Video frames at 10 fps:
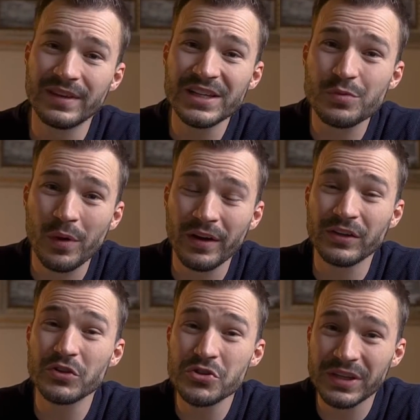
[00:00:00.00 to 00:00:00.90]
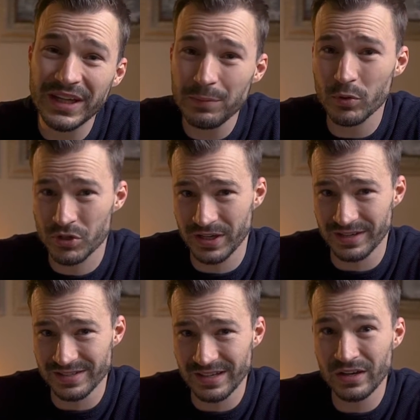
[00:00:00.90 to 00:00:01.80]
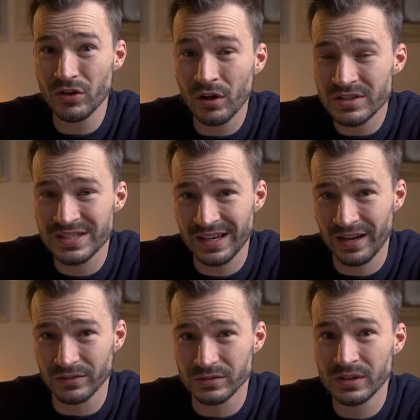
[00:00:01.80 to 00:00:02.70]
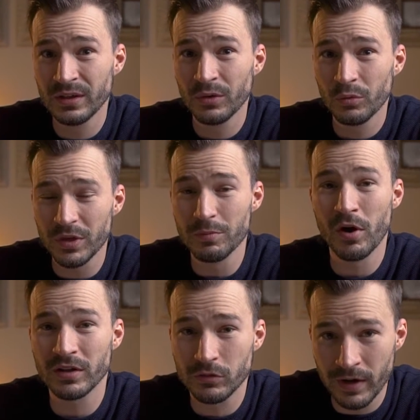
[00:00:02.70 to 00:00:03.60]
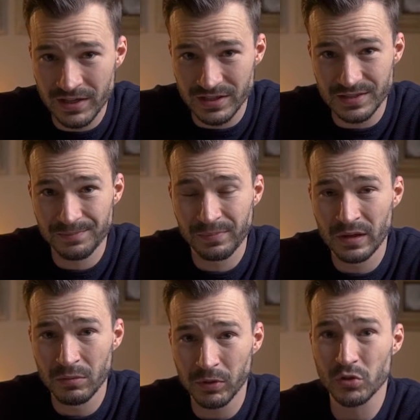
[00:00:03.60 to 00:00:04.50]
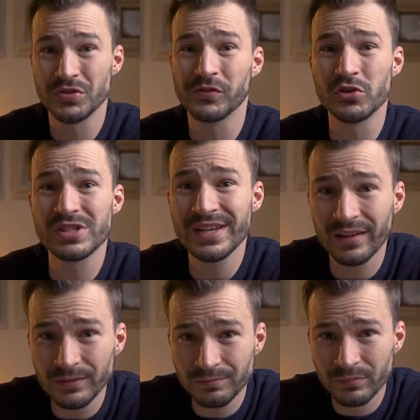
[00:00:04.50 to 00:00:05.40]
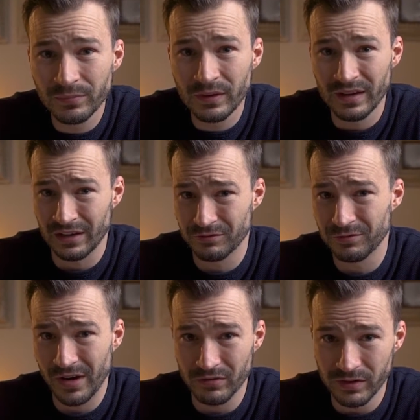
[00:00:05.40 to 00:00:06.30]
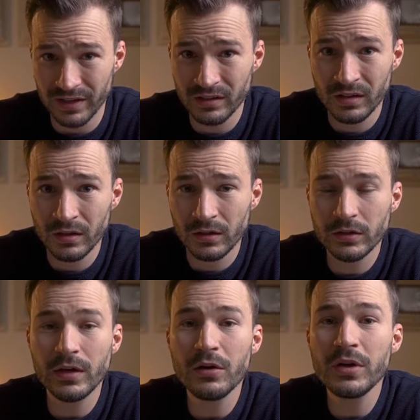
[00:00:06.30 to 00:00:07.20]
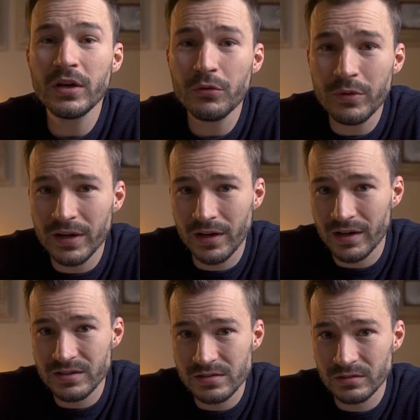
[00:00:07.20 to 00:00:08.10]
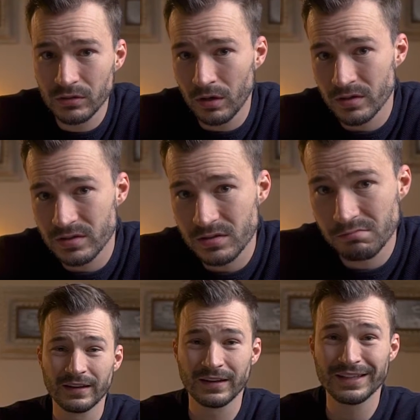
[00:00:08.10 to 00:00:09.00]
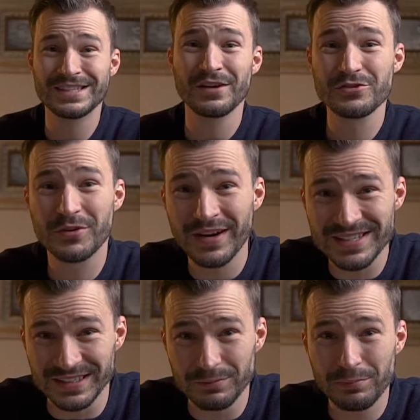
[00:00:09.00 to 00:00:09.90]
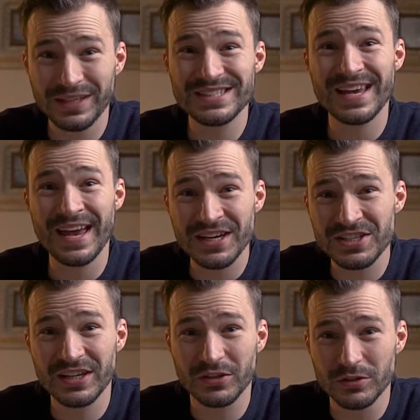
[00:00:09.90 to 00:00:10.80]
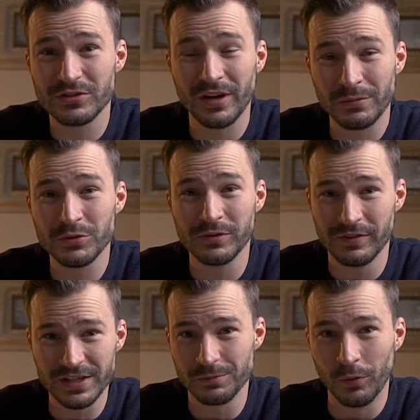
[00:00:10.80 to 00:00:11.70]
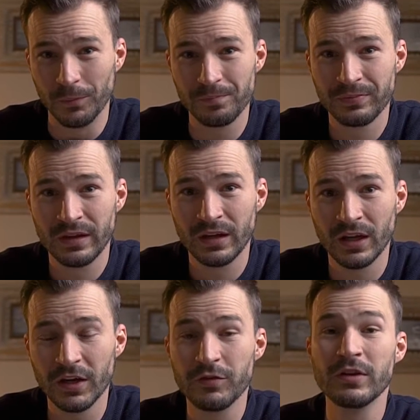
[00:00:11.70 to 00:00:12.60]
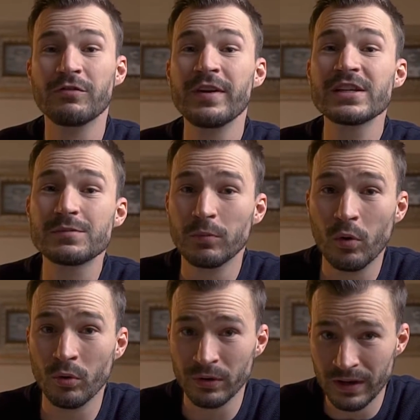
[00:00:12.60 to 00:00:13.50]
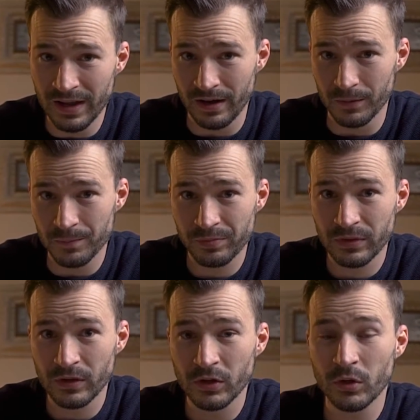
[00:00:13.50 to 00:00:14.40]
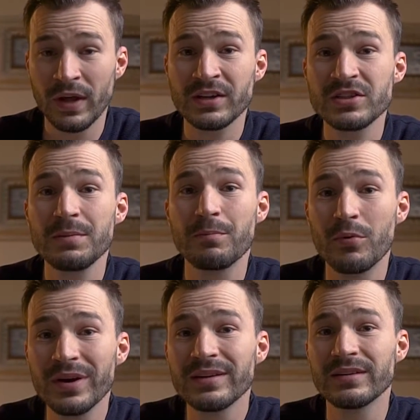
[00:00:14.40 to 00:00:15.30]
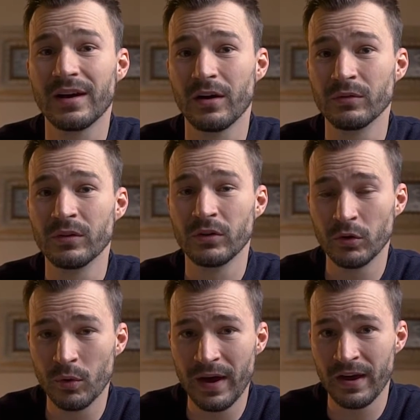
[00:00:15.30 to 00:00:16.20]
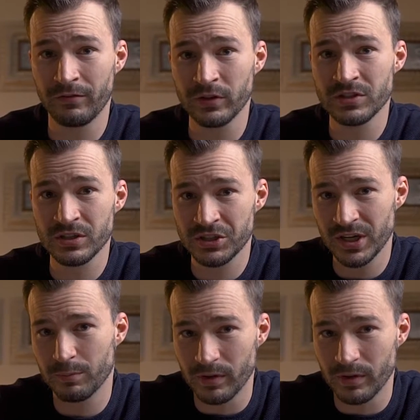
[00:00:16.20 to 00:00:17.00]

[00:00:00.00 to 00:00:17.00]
That's why you should keep your shares and not sell out when the market crashes. Because if you sell at 5 Rand, you'll only realize your loss. It sounds crazy, but it's actually a good time to invest more. If you invest more now, you'll actually bring down your average share